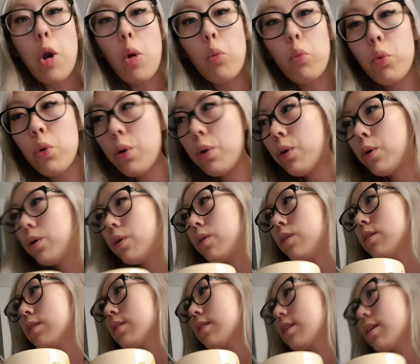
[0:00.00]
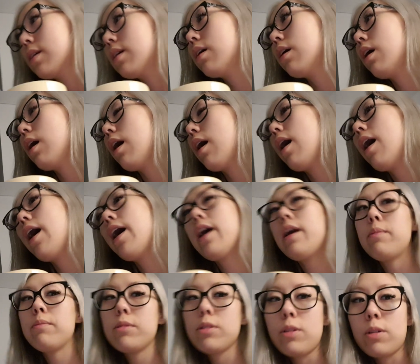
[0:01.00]
Wars. I
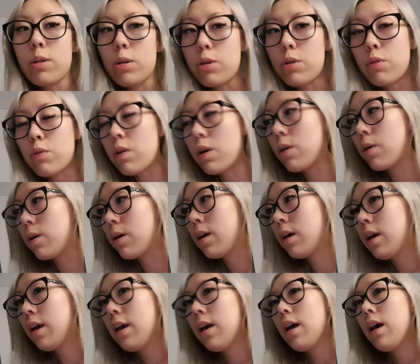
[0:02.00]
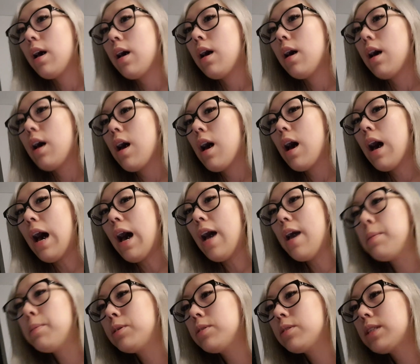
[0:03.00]
am not on a roll. I
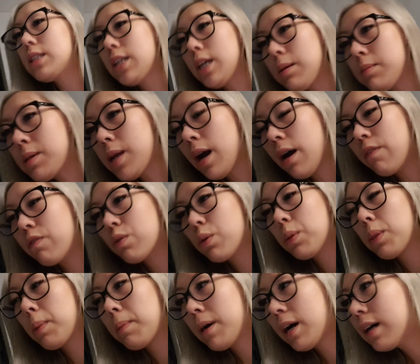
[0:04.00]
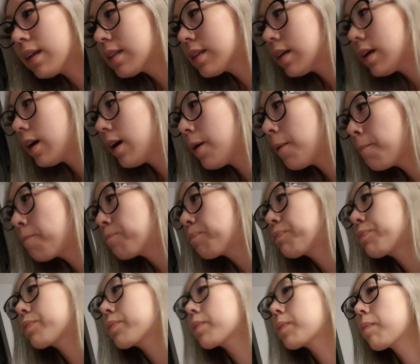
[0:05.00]
am all steamed out from the bathtub.
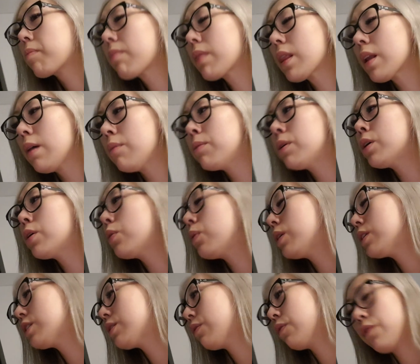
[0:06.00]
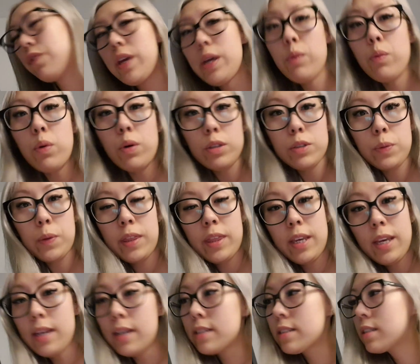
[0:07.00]
I'm gonna watch V Wars with
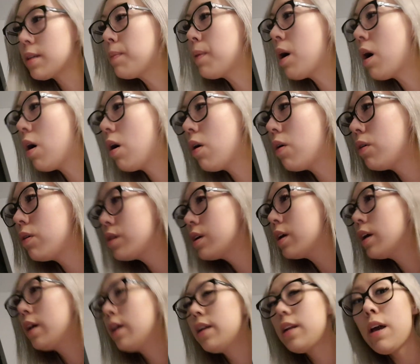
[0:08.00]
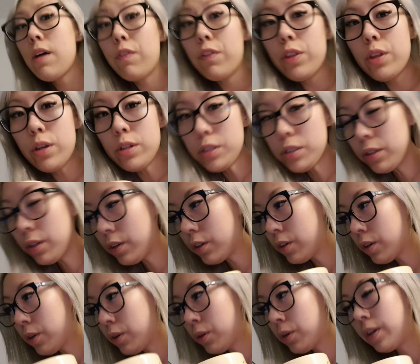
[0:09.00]
Ian Somerhalder. Now, for those who don't
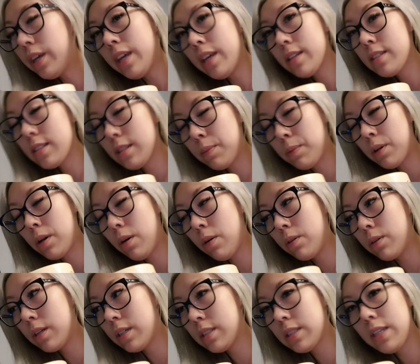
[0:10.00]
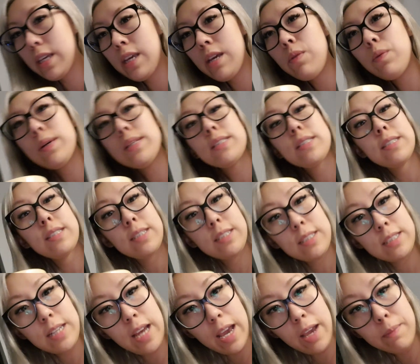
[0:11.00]
know who Ian Somerhalder is, he was
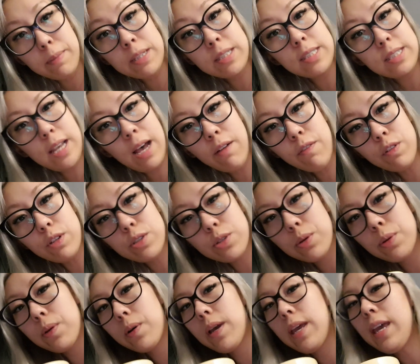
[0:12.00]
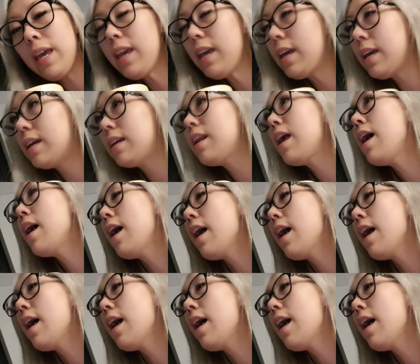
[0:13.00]
Damon Salvatore in